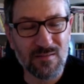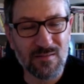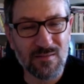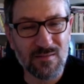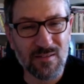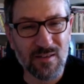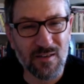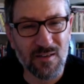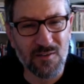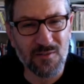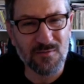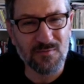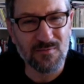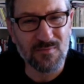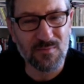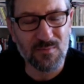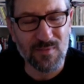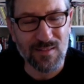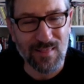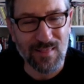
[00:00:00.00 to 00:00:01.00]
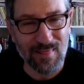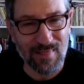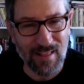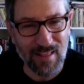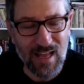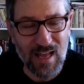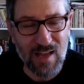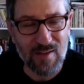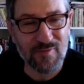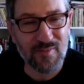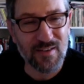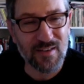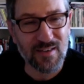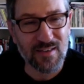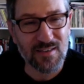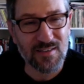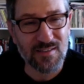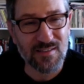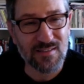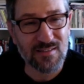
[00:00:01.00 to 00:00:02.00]
you know, laughing
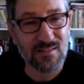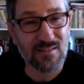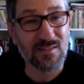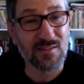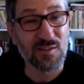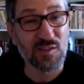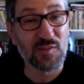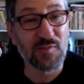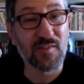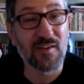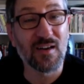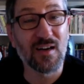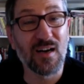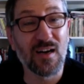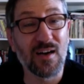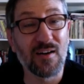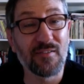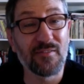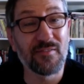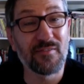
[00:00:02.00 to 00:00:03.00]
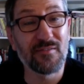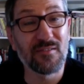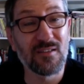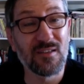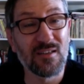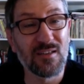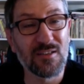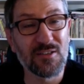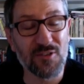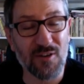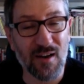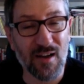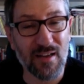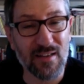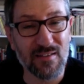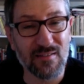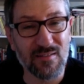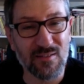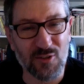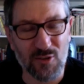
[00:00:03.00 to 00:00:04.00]
and goofing off,
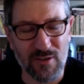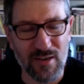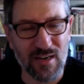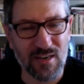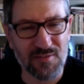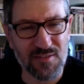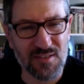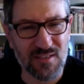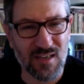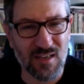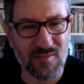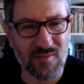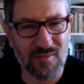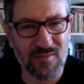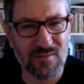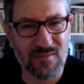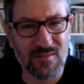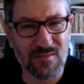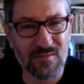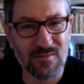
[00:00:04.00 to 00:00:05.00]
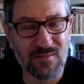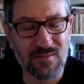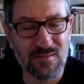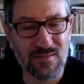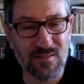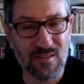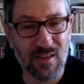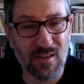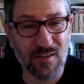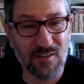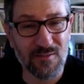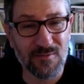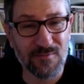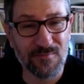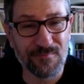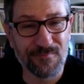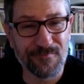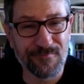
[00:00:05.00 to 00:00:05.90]
trying creative stuff. You know.